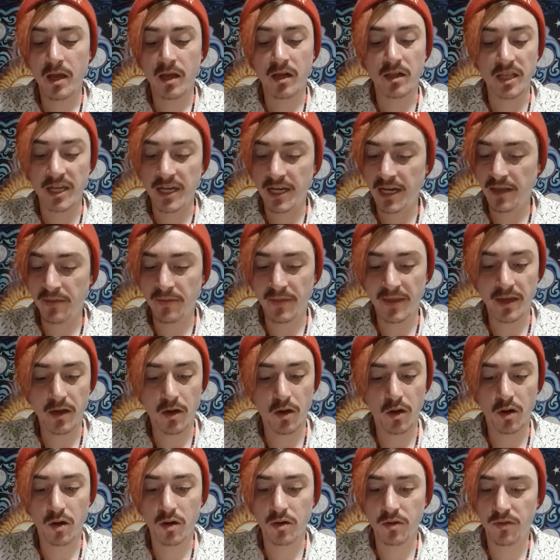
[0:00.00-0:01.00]
cleaning the
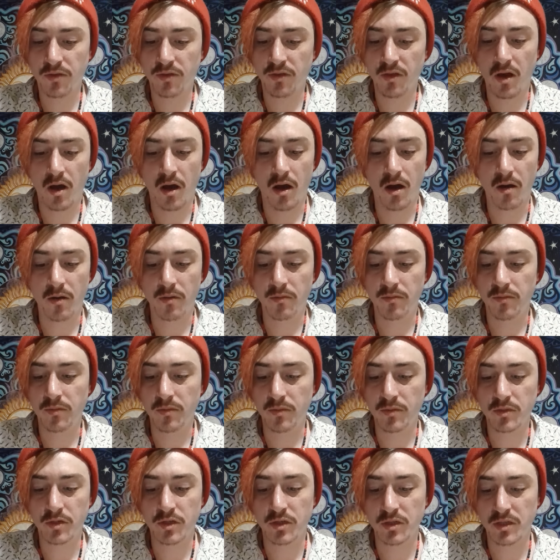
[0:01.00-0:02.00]
earth, um,
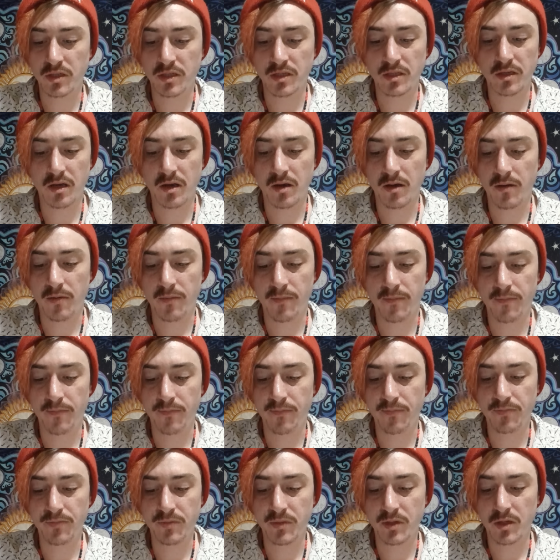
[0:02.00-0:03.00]
just,
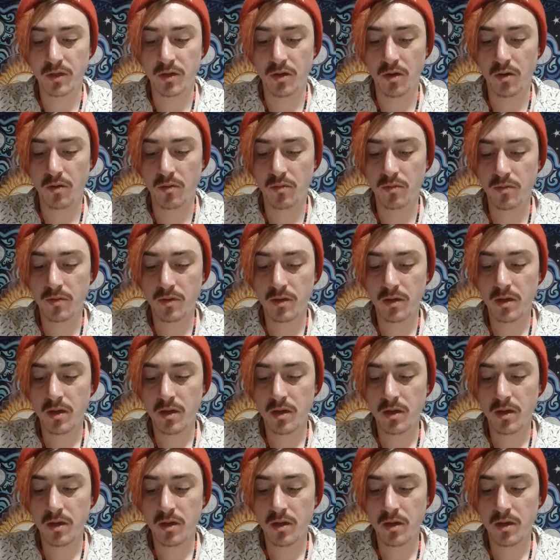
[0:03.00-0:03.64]
um, you know,